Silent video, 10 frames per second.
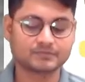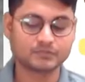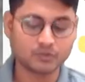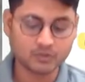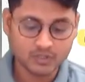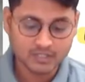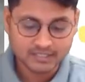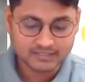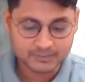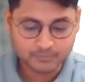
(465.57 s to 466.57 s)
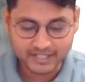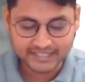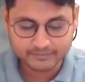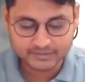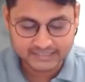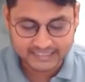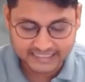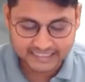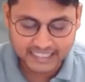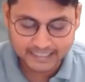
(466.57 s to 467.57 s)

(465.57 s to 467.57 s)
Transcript: So this point number 3